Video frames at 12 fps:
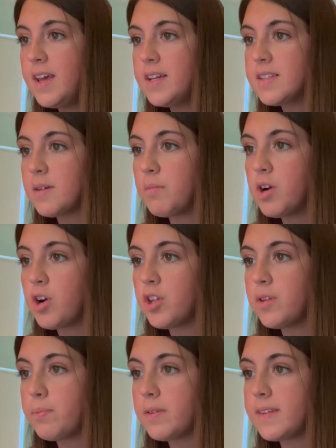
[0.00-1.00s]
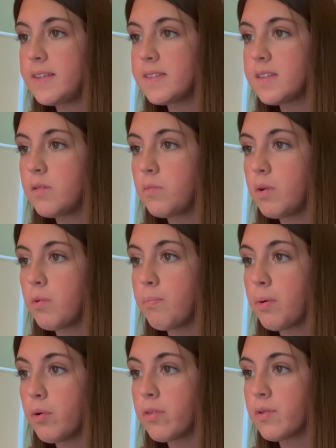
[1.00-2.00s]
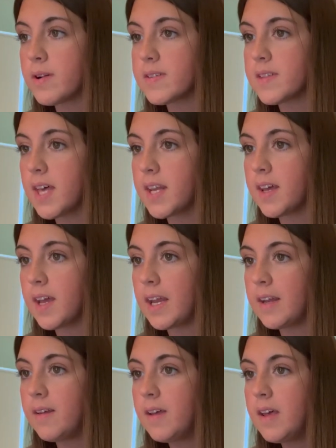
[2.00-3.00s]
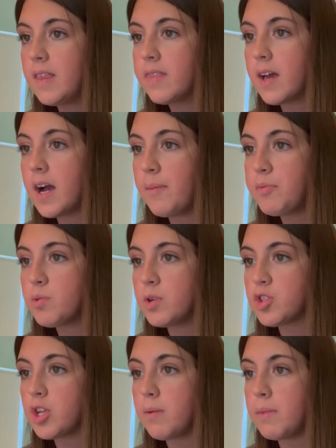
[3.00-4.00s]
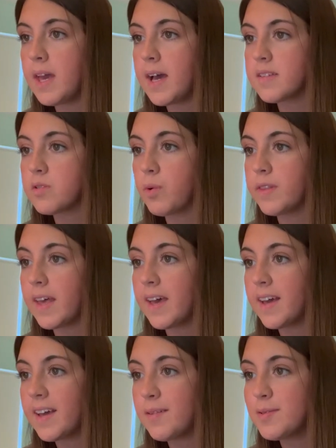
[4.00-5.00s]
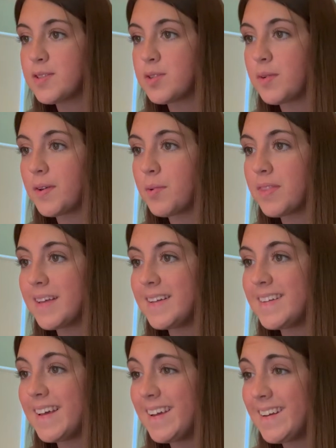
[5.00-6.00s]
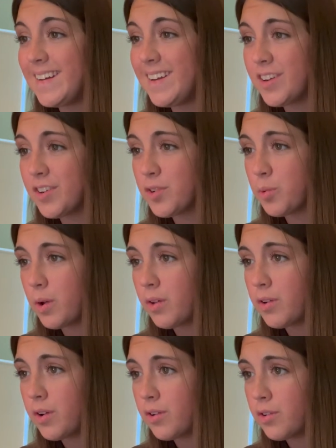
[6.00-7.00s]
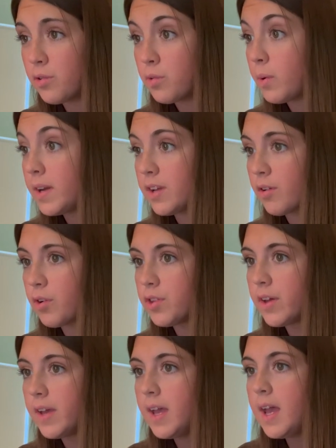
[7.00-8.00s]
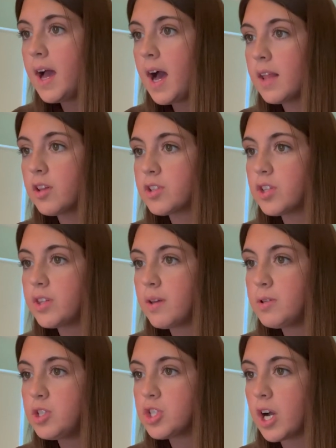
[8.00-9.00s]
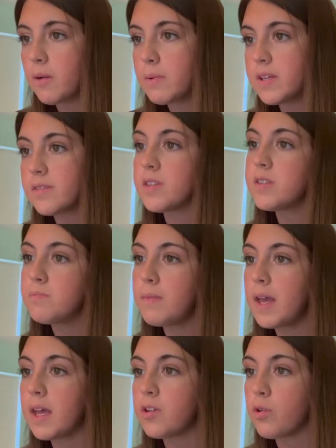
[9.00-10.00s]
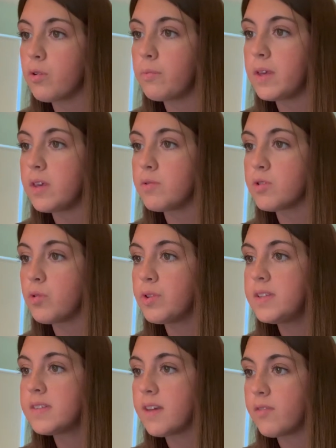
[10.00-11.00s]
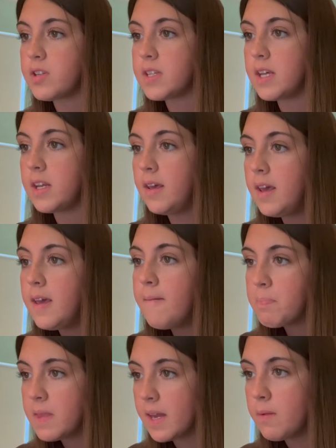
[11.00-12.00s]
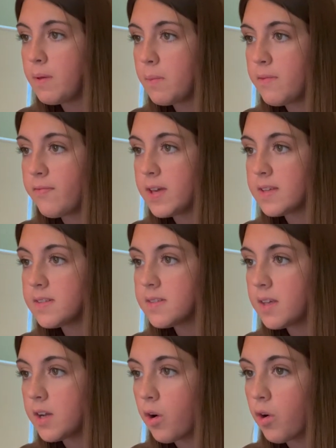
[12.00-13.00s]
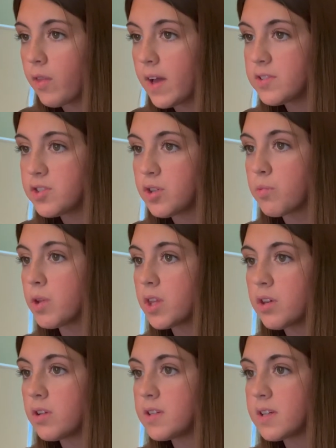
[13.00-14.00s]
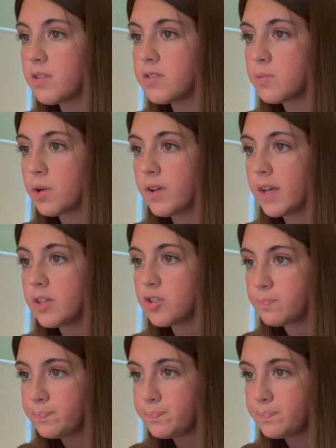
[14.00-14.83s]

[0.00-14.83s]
Someone called the police and we were both arrested that night. The cops questioning me asked what the heck I was doing with a dang near 12, 20 year old. I looked at them in shock because this man told me he was only 17. He had a baby face and all that, so you really couldn't tell his real age.